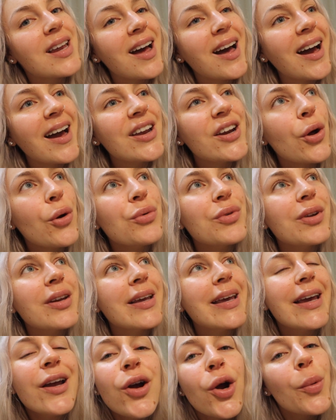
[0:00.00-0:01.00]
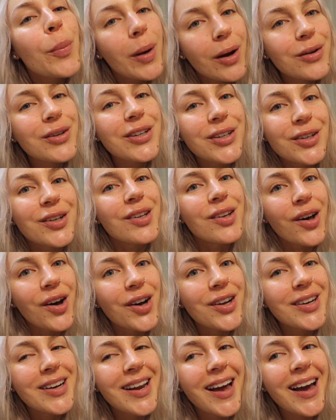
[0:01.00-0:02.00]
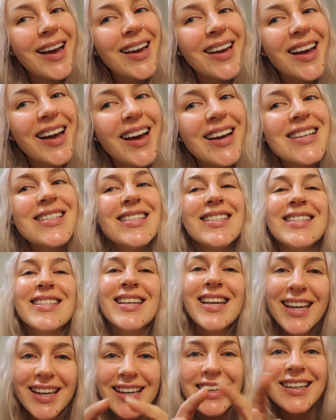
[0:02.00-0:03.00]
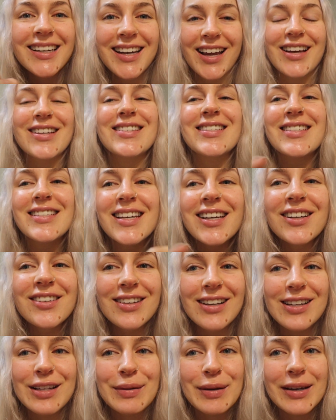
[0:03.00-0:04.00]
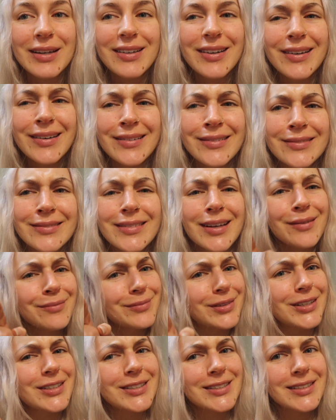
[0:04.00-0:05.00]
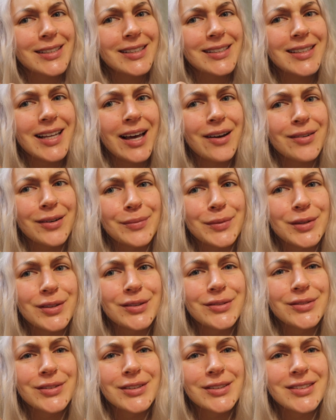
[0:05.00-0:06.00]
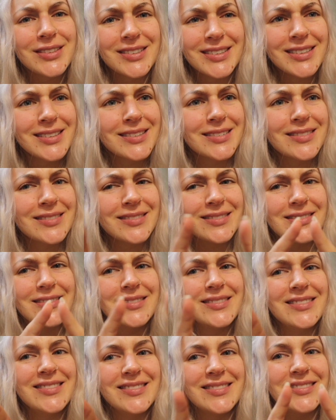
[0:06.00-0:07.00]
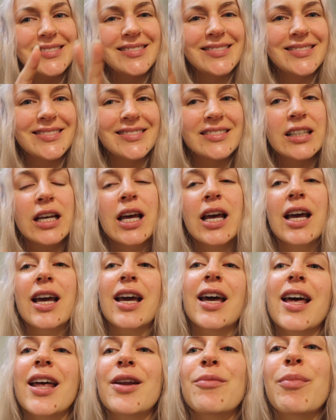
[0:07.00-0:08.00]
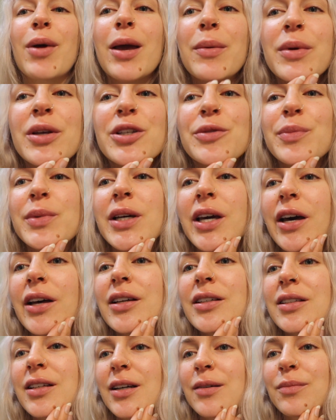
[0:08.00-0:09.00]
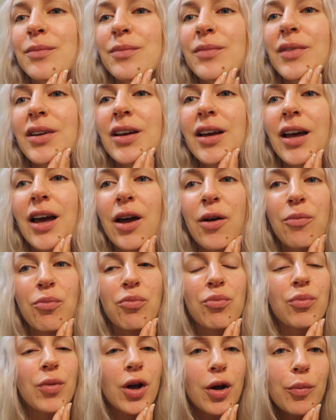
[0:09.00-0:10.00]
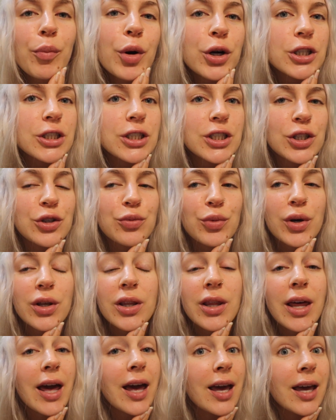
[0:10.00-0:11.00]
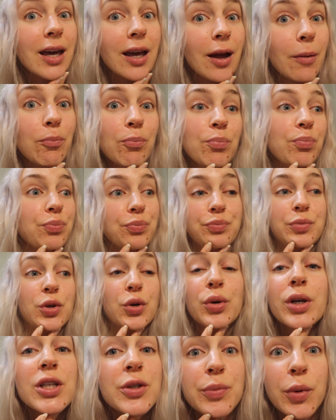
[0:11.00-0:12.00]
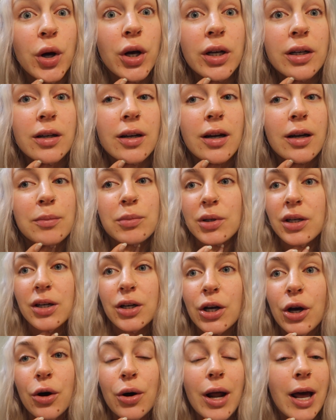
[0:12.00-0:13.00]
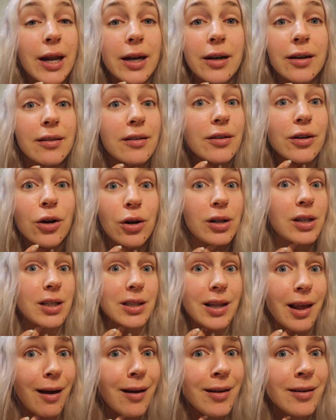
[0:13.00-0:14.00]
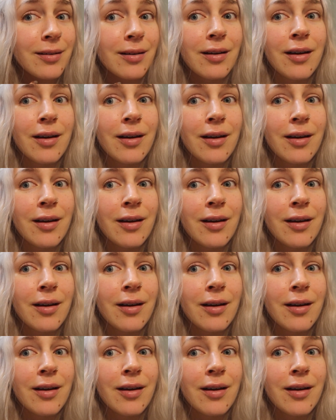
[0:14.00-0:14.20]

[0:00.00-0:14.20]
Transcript: I don't hear about it a lot. I see it. I see it a lot. I'm like, oh, that person had that removed. And maybe it's because I'm a person with a beauty spot. Gonna go ahead and call it that.